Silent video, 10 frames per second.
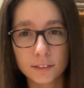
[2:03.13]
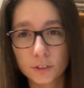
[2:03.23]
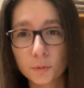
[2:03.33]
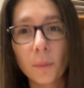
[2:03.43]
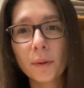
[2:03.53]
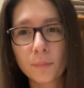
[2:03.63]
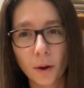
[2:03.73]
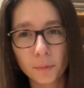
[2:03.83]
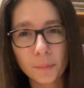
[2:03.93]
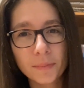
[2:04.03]
just one big
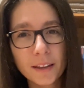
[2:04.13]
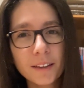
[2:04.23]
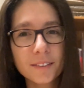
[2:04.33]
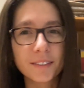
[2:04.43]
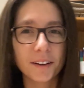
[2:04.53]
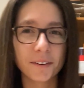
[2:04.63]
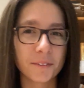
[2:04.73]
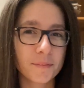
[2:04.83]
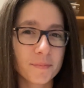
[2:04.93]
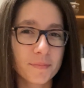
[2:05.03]
problem.
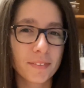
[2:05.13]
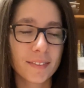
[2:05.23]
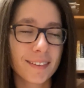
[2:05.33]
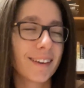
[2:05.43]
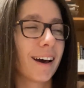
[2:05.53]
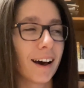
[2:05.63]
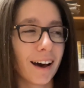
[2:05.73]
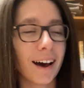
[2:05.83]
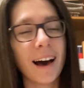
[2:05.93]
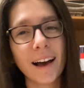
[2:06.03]
So
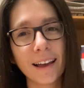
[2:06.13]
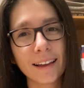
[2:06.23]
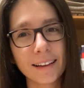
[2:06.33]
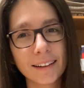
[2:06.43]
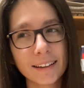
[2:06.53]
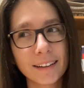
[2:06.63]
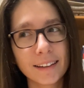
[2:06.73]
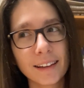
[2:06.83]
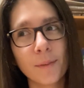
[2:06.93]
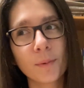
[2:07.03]
I
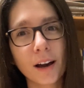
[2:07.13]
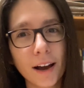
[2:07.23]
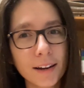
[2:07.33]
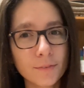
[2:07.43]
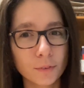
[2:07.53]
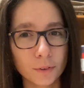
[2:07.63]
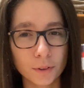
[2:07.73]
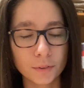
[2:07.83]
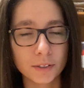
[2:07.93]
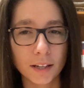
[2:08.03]
am kind of
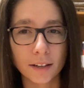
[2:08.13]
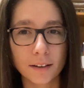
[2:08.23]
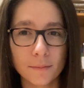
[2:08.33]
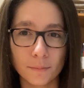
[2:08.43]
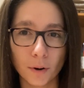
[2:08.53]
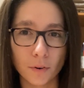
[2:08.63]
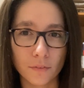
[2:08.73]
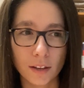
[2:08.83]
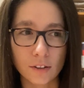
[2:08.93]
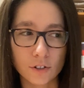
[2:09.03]
losing
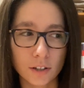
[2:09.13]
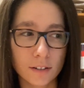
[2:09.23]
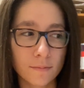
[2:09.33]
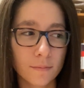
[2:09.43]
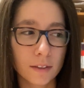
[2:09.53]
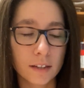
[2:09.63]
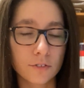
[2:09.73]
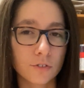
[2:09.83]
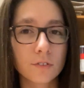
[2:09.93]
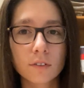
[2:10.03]
motivation
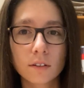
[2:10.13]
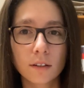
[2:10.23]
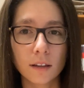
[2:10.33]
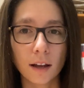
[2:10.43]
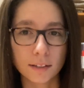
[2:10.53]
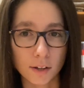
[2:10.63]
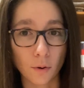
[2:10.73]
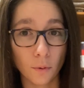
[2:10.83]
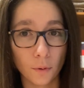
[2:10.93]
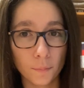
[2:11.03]
just as a
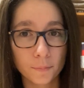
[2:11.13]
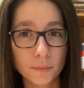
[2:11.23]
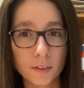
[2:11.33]
whole.